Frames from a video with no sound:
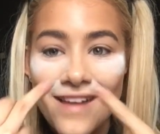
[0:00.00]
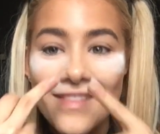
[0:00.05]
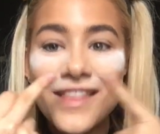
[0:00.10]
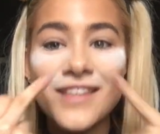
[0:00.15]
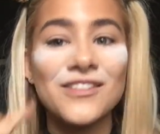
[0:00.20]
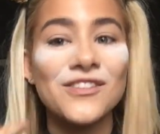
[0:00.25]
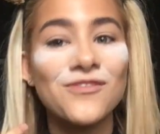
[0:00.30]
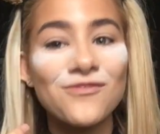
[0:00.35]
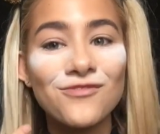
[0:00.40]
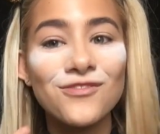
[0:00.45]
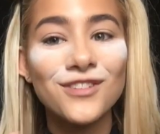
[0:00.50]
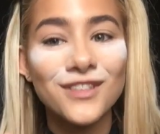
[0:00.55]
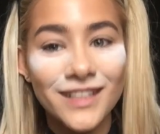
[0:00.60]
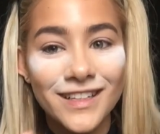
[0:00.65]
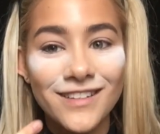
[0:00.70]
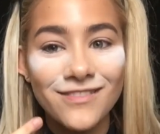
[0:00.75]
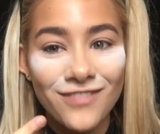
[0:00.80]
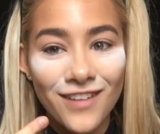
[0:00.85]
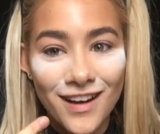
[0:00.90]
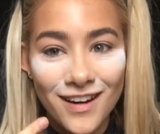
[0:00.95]
there's just
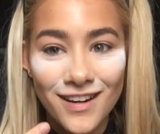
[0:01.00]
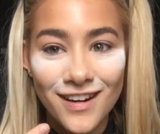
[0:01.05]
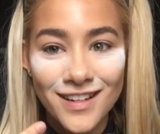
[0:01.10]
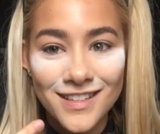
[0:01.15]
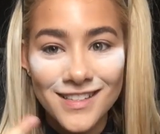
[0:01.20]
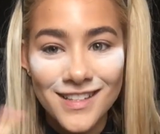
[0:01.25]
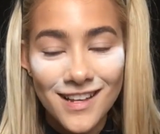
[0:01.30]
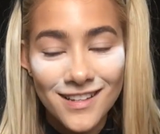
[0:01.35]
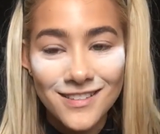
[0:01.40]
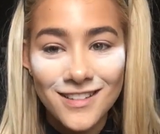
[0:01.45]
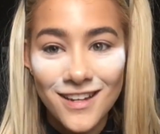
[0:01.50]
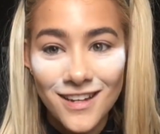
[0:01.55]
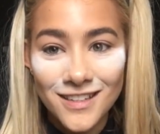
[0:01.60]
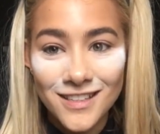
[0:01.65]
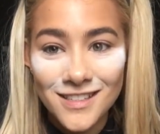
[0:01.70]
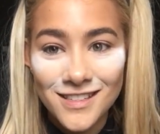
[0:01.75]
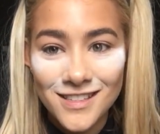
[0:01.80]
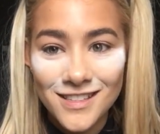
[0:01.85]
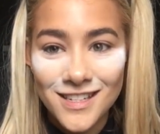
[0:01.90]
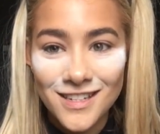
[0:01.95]
really defined lines as you
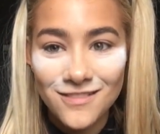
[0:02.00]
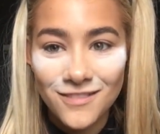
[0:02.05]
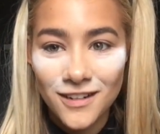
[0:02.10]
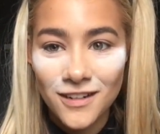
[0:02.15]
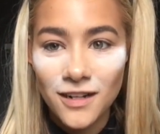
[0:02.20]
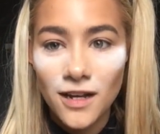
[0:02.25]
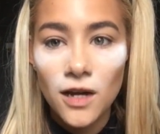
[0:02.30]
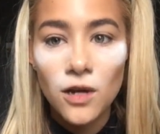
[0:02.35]
guys can see right